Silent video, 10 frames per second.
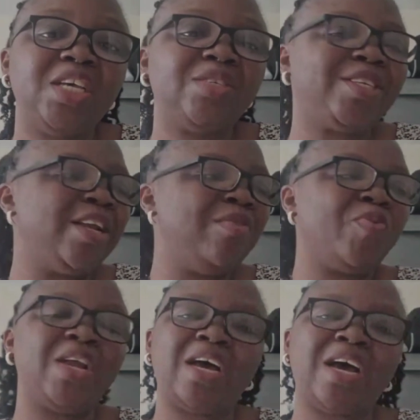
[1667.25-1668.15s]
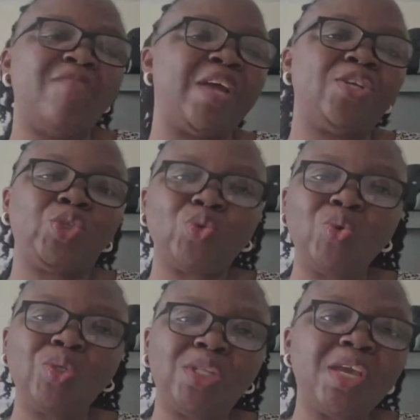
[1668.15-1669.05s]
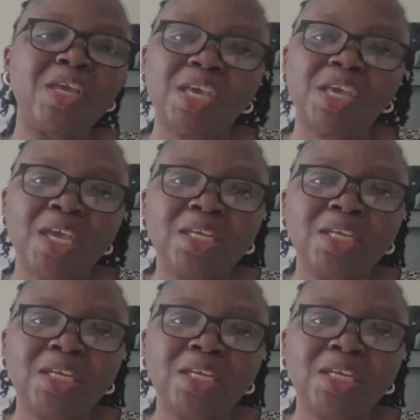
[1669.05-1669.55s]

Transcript: especially people that have like 2-3